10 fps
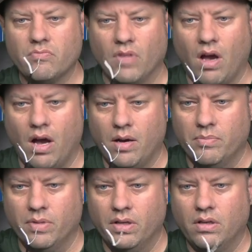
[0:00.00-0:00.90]

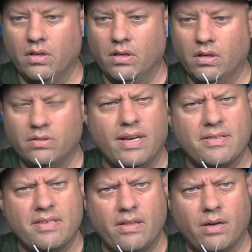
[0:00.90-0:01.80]
Um, did I
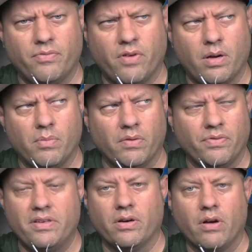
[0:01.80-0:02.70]
say that up front? I don't remember if
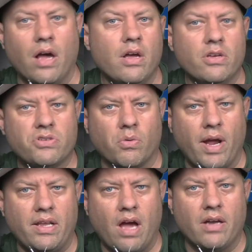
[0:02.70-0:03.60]
I did or not. So
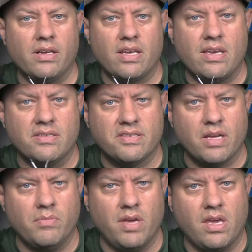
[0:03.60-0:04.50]
Radioddity has
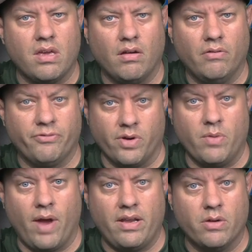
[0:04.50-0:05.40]
sent me free
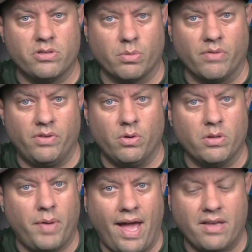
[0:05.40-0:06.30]
radios to review in the
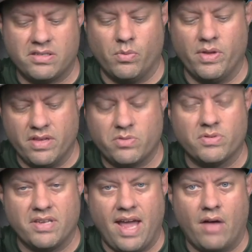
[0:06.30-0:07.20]
past, and when this
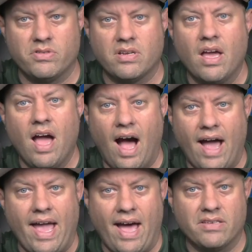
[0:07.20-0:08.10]
was announced, I
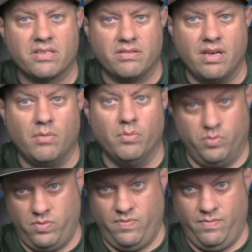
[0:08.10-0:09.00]
asked them
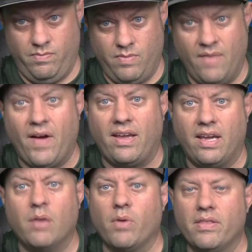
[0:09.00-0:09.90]
if I could
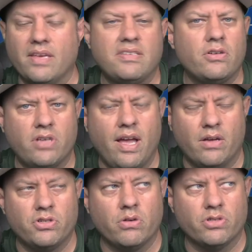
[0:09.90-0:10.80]
get one, they said, "Yeah,
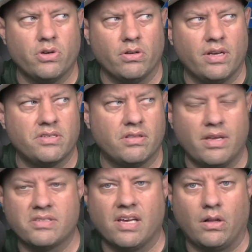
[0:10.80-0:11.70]
sure, sure. Let us let
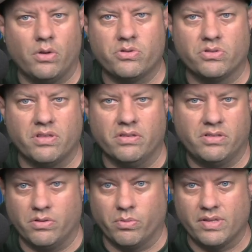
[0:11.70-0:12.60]
us get closer to the
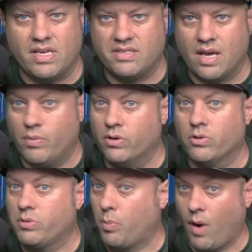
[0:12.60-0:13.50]
to the release date. We don't know
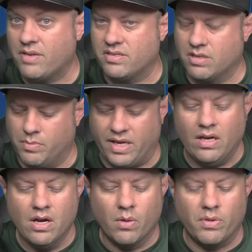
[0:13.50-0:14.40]
what the price is going to be." When